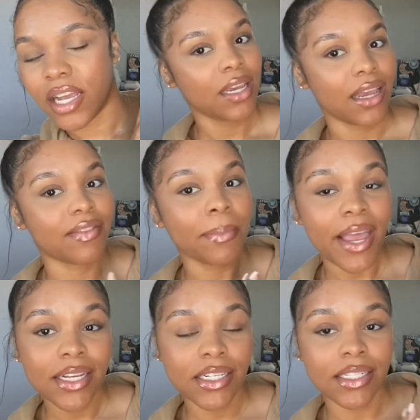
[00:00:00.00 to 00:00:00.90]
If the
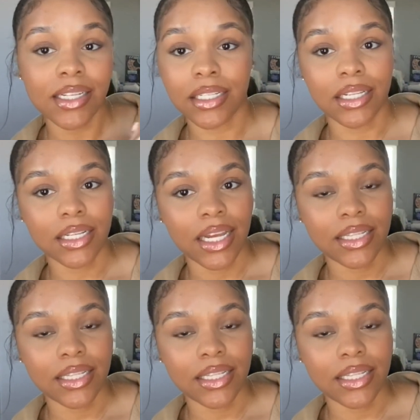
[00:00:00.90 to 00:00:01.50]
packaging doesn't look like